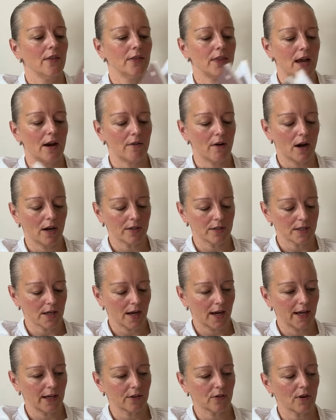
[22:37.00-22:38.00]
There are
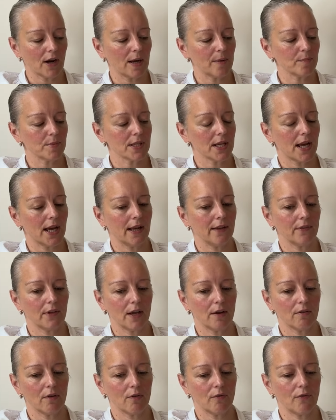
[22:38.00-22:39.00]
diagrams and
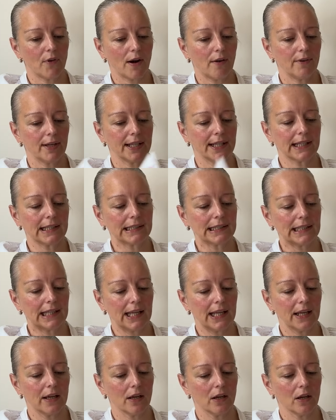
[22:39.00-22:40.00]
there are very
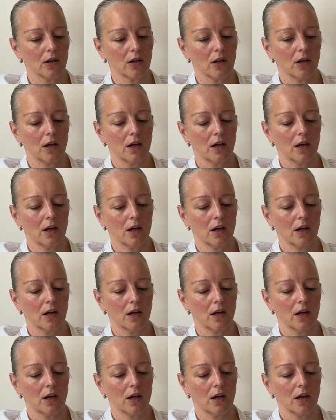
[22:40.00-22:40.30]
clear